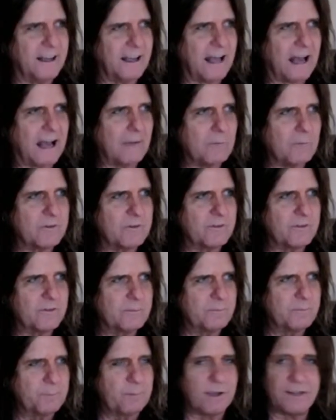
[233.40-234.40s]
I
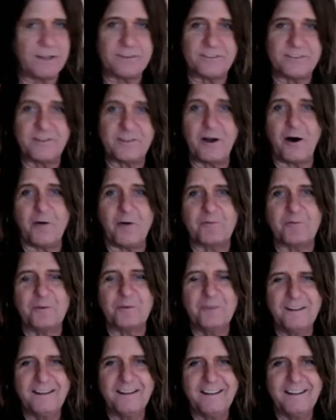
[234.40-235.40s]
was pissed off
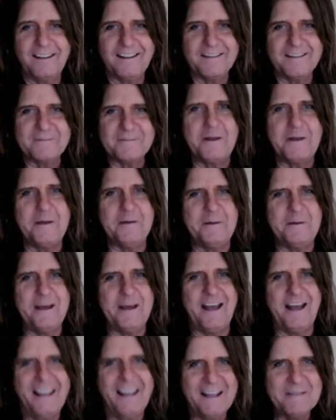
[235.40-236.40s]

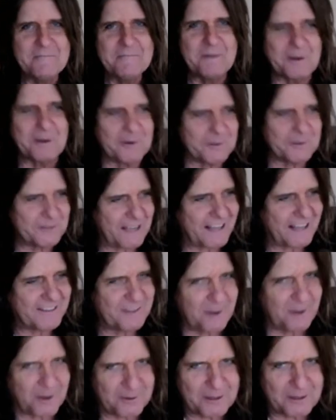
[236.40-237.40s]
because I
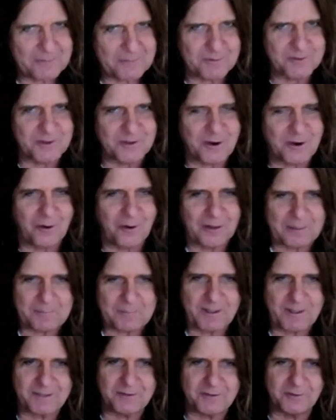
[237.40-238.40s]
thought he was calling
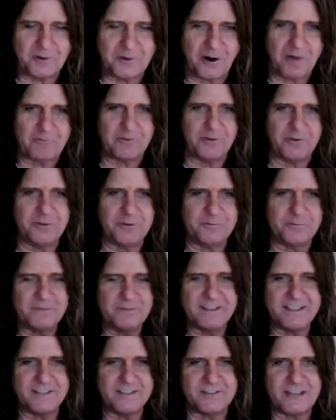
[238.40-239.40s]
me to offer
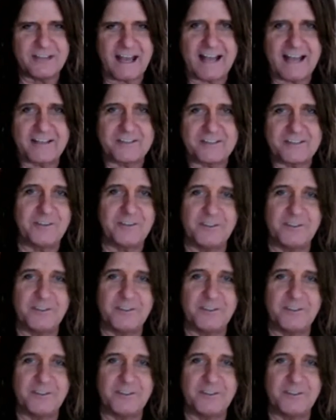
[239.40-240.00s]
Easy Action a